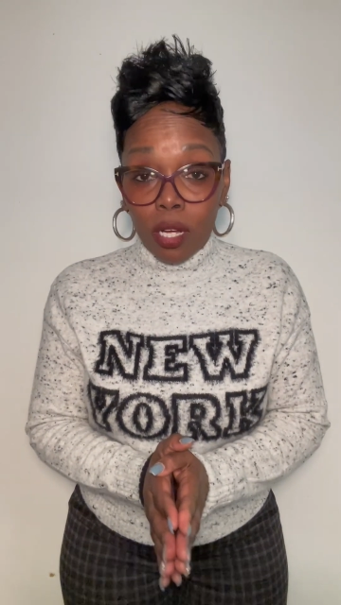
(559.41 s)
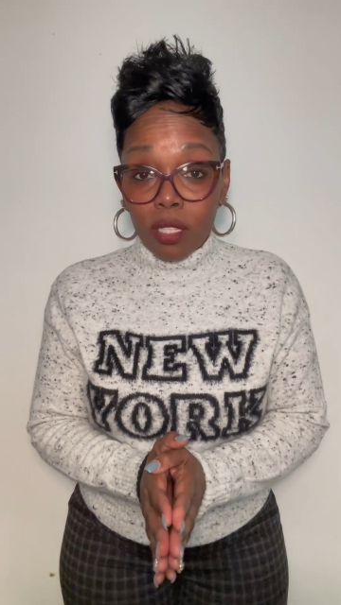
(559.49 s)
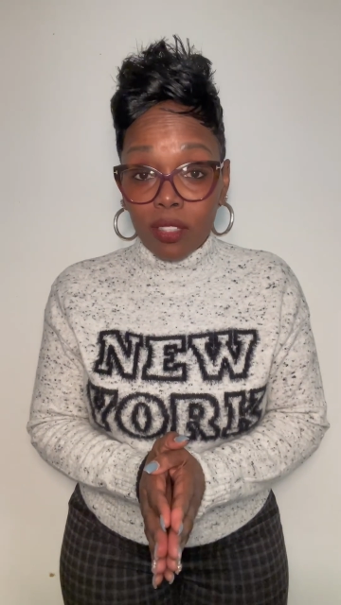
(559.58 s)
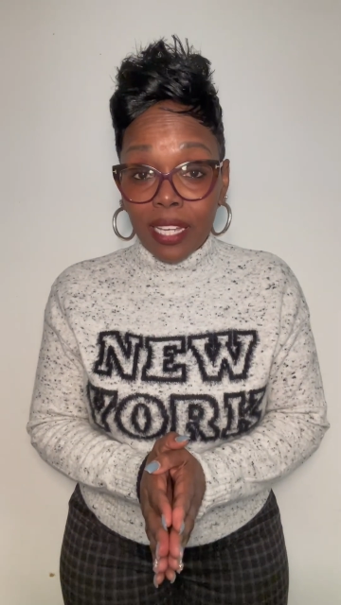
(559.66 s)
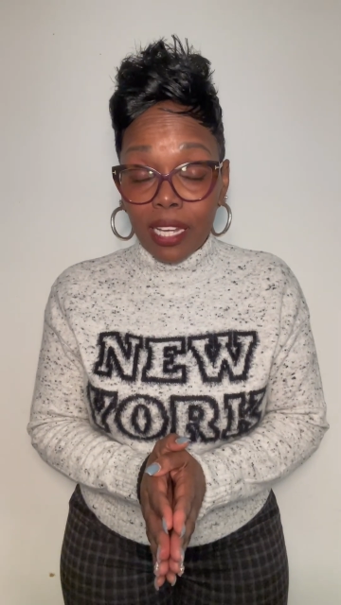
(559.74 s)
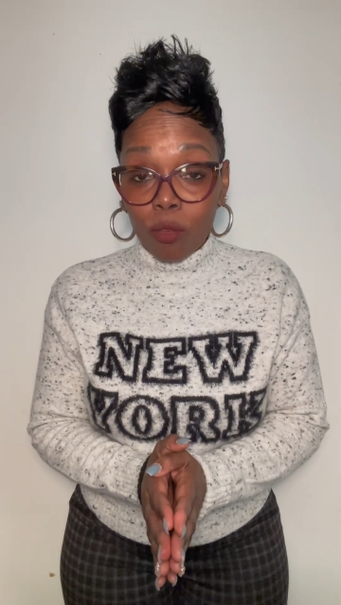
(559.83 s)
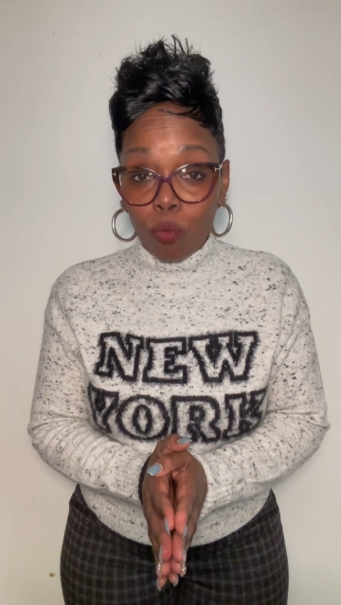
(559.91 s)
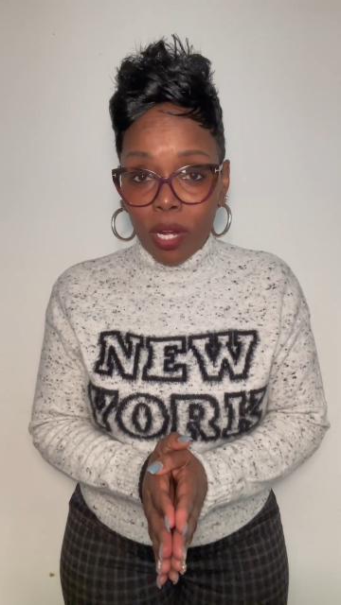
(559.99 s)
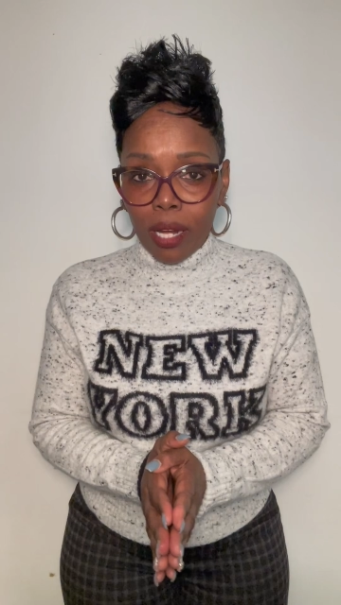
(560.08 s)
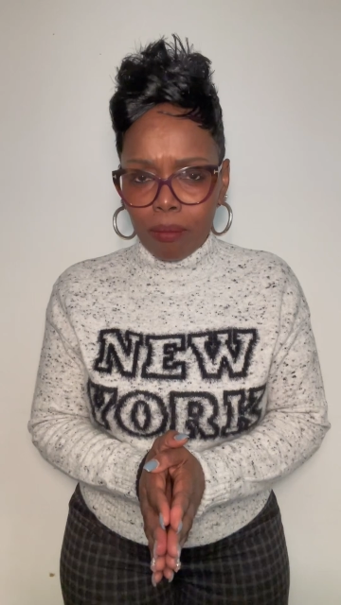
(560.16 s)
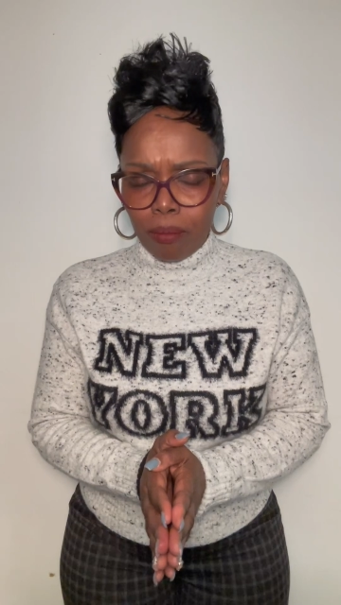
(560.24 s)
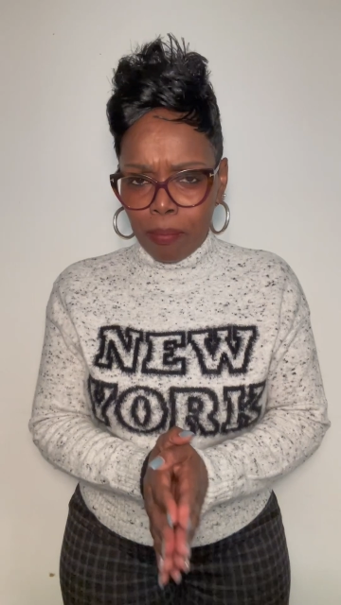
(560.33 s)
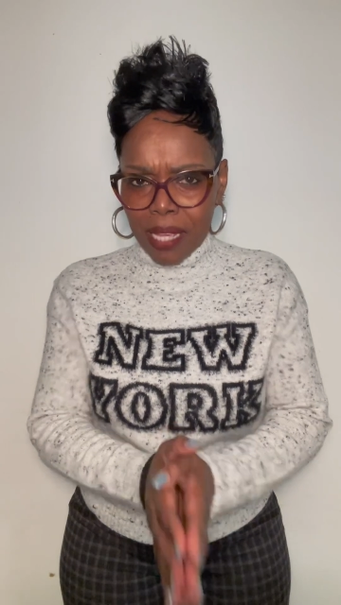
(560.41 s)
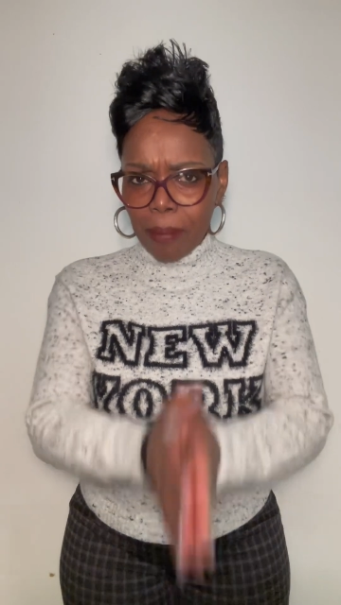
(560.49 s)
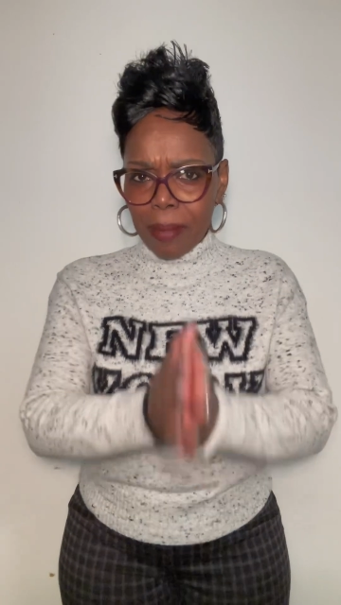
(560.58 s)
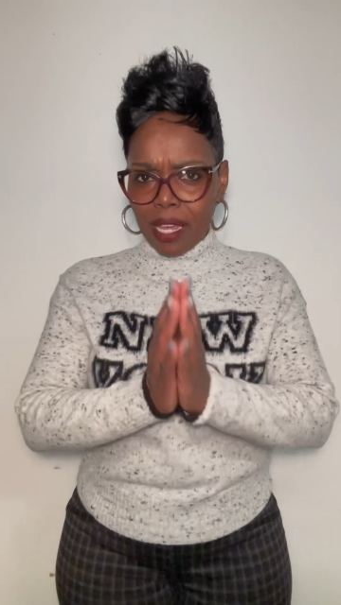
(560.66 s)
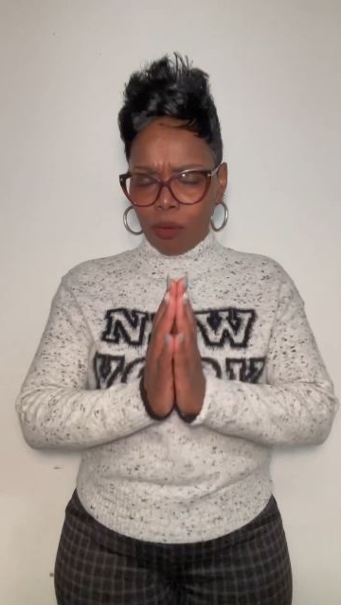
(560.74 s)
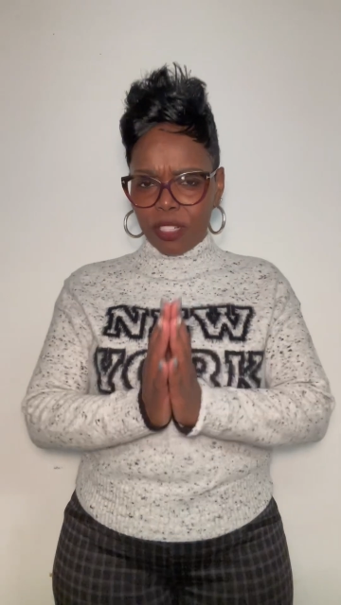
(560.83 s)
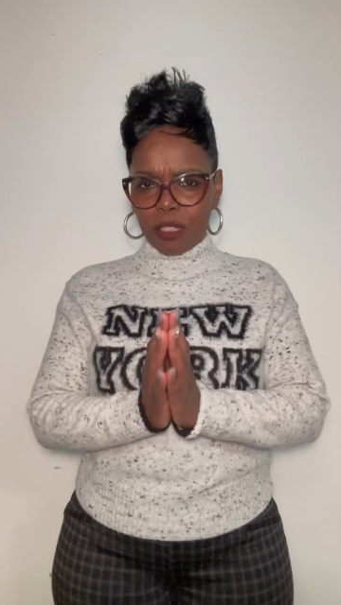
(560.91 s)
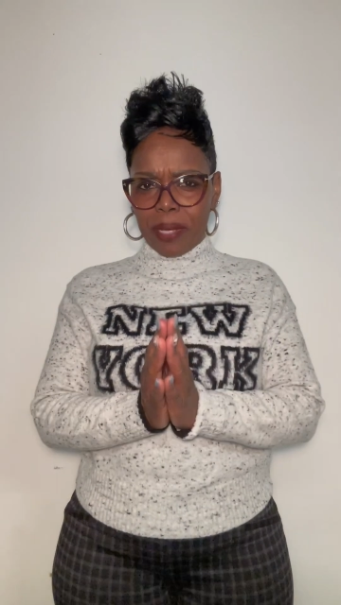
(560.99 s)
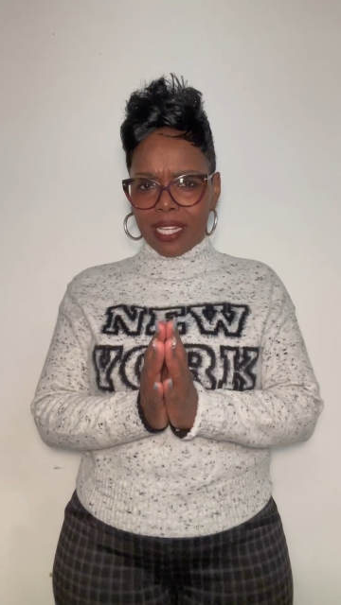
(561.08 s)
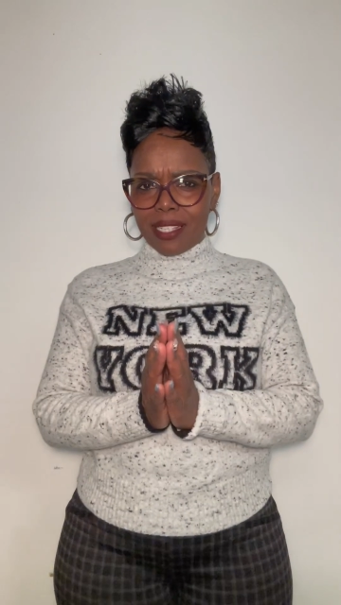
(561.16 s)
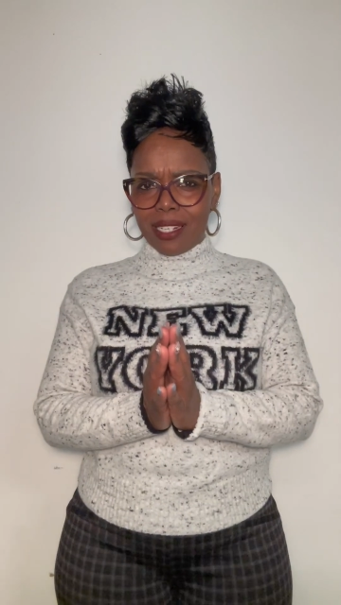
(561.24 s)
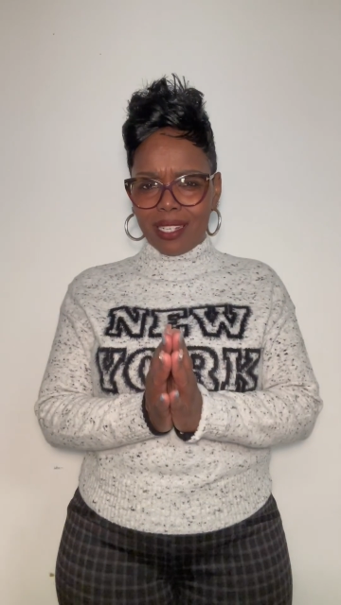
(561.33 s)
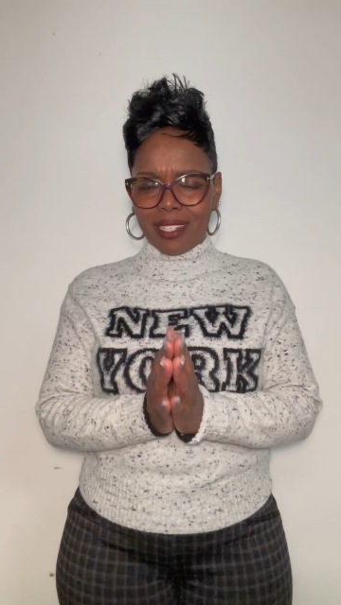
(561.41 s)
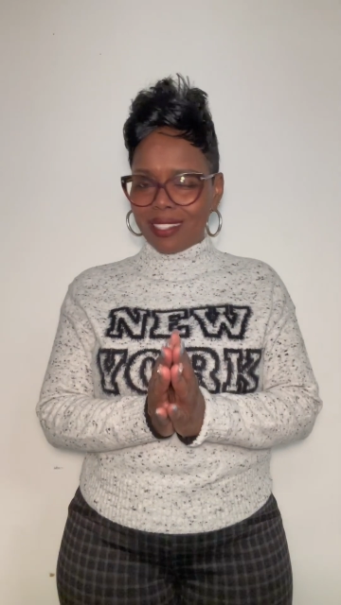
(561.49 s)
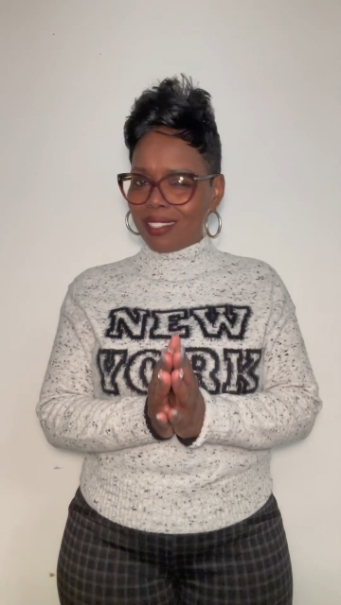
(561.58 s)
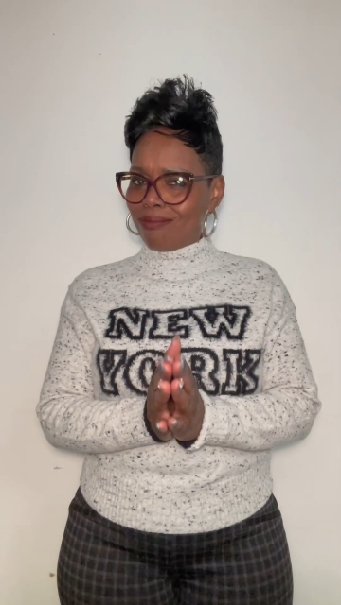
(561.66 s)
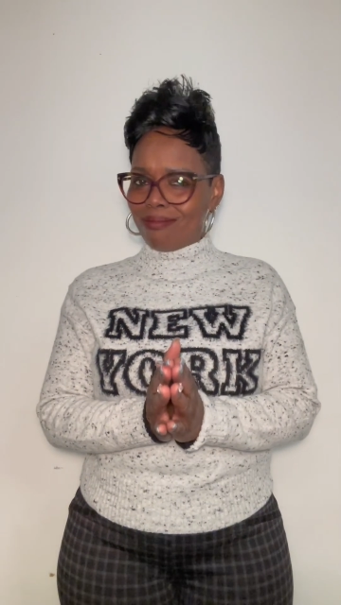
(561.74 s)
than what me being respected is?